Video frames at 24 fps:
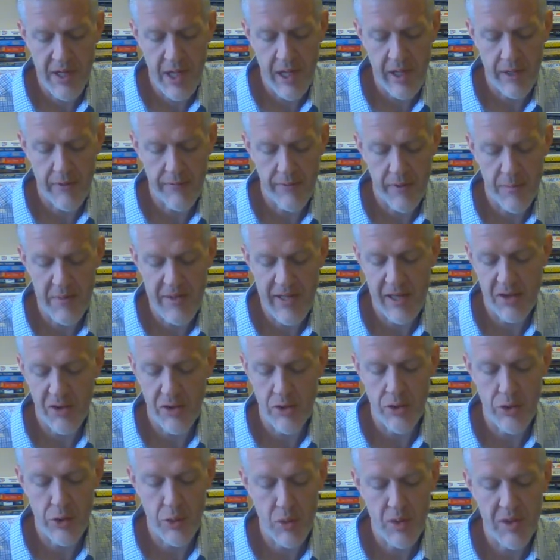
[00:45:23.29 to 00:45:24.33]
taken from
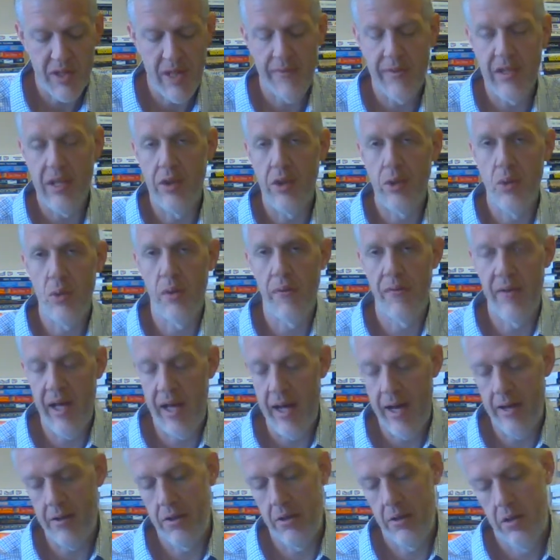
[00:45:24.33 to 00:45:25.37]
section two seventy-two of
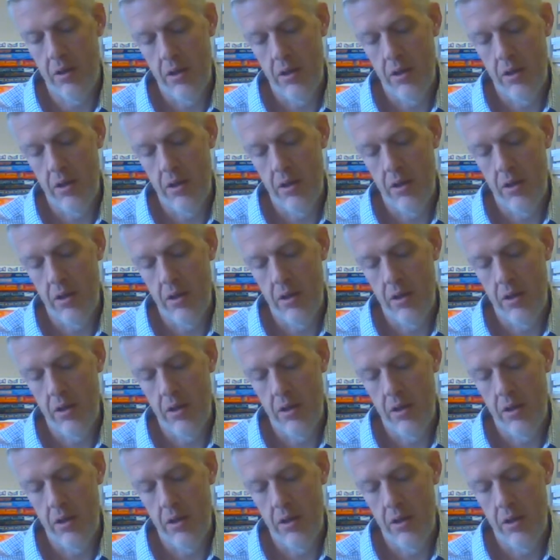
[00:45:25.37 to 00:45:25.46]
that.